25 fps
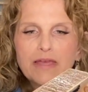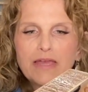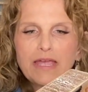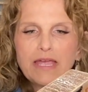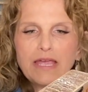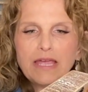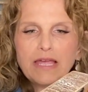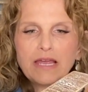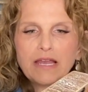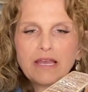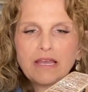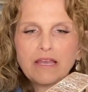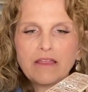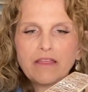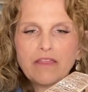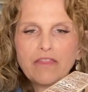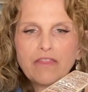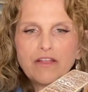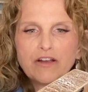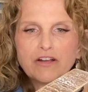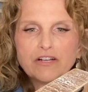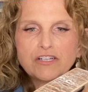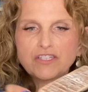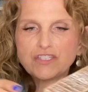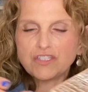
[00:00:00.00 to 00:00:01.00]
And
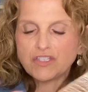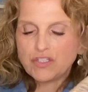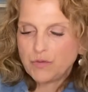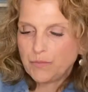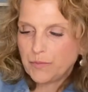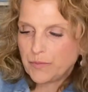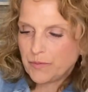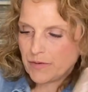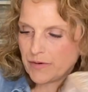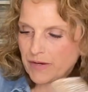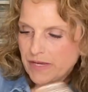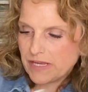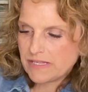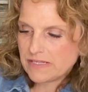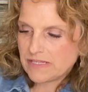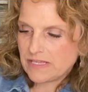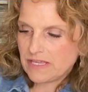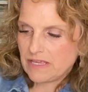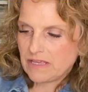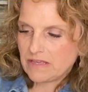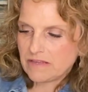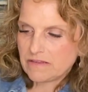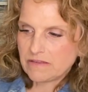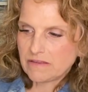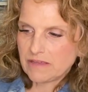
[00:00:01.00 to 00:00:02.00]
they're super
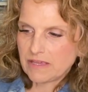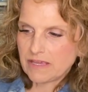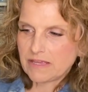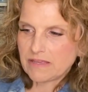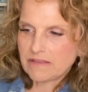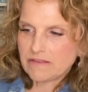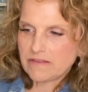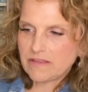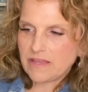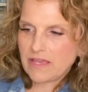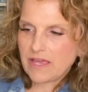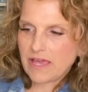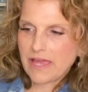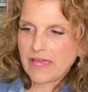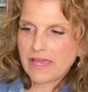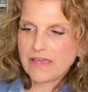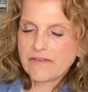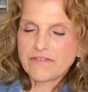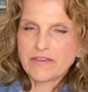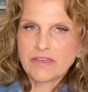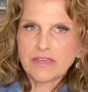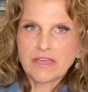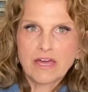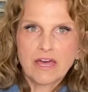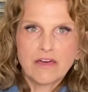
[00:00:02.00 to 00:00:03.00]
easy because see, I
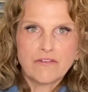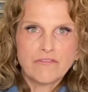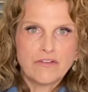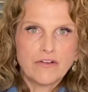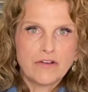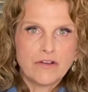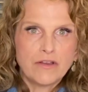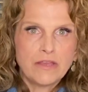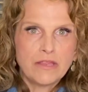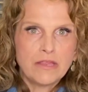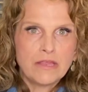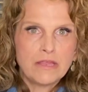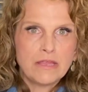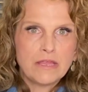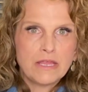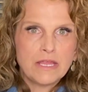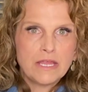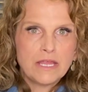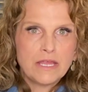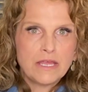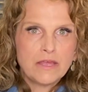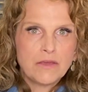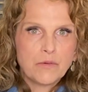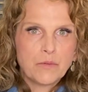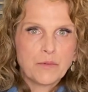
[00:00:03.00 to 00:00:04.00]
even covered
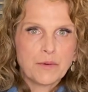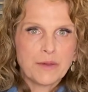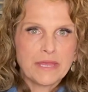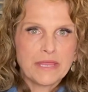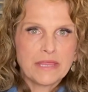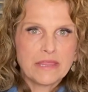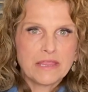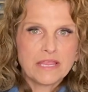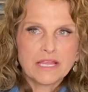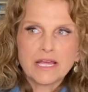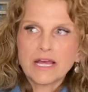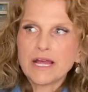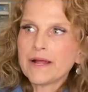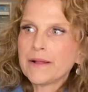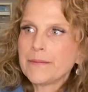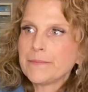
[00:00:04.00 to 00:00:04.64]
with